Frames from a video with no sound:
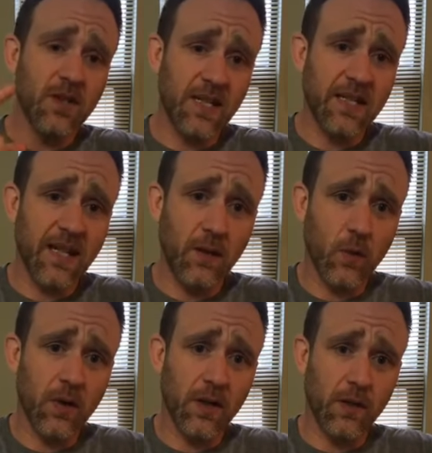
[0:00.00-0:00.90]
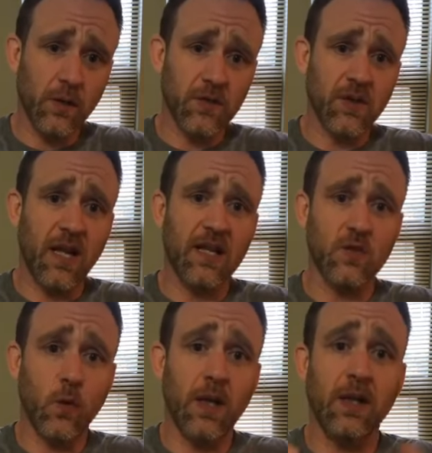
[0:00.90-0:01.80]
dictate where it goes, as
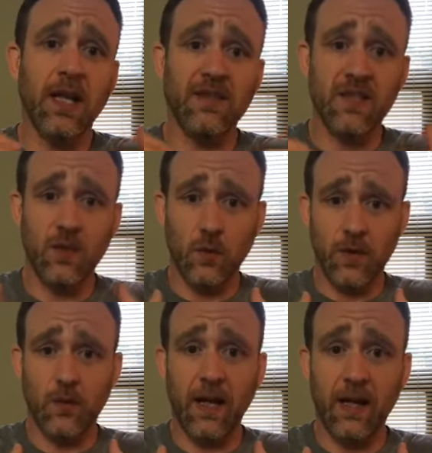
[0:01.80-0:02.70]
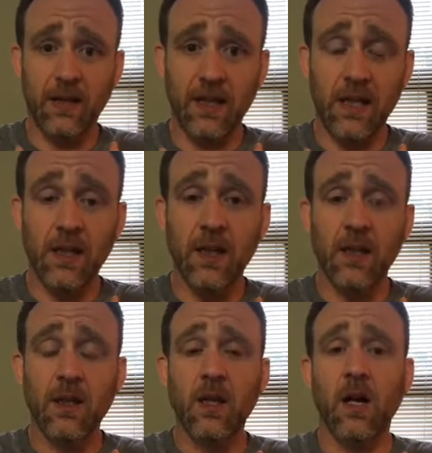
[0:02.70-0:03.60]
well as deal with the reality
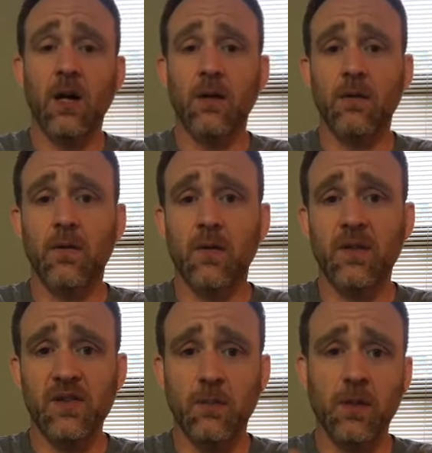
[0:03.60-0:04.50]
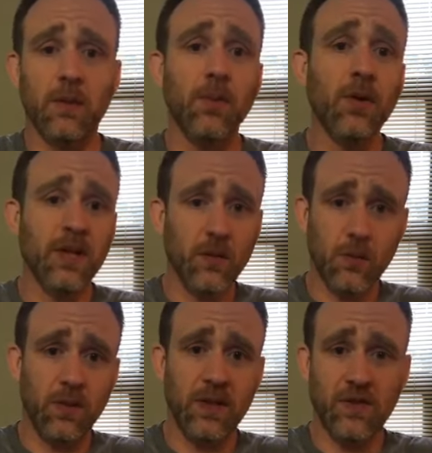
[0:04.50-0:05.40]
of somebody putting you
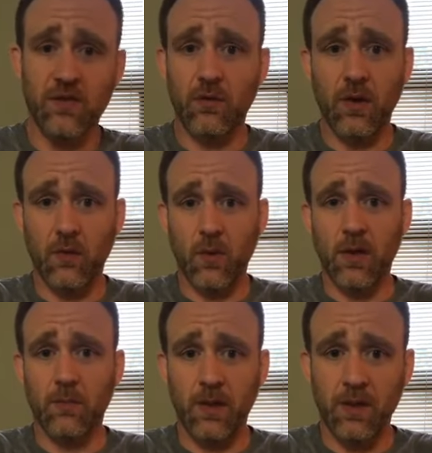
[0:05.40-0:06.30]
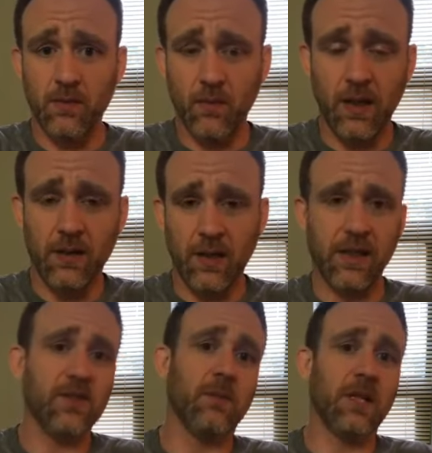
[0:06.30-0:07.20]
in places you don't want to be, right?
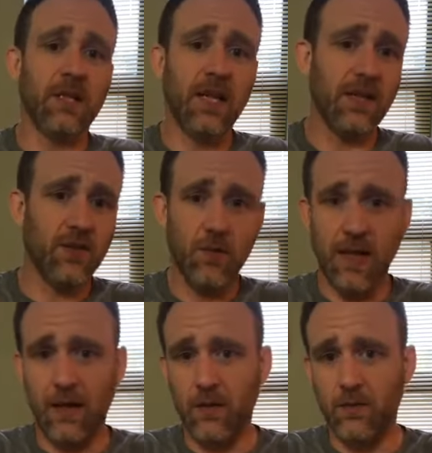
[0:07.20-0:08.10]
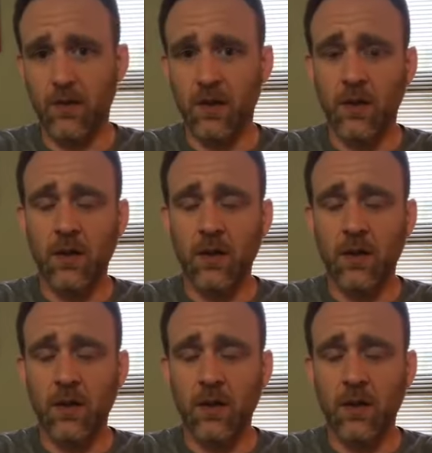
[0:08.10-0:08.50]
Like somebody takes you down